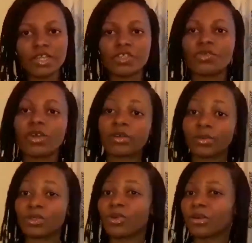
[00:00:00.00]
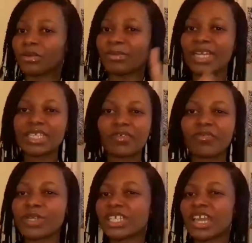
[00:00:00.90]
you are reminded
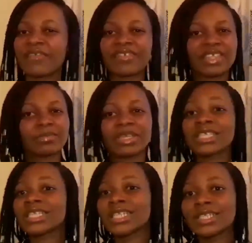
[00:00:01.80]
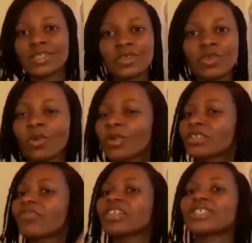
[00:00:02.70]
of whatever the person did to you or
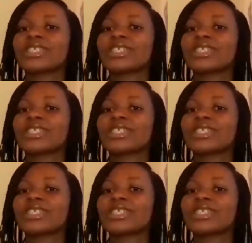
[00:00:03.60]
whatever you